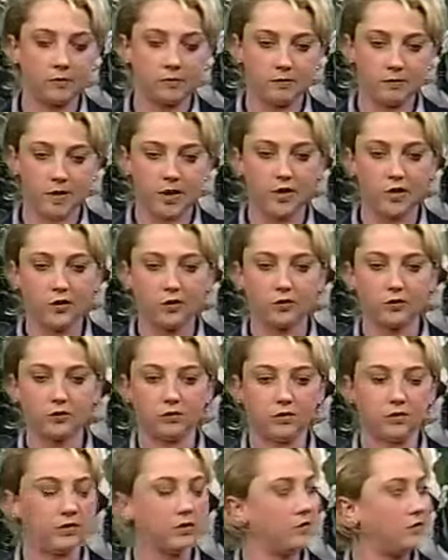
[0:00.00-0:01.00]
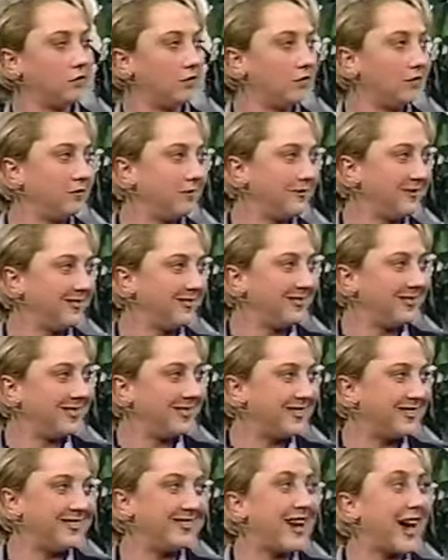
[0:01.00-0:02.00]
my new
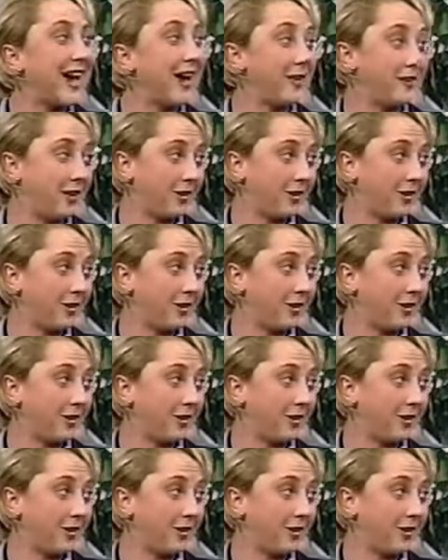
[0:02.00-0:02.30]
diet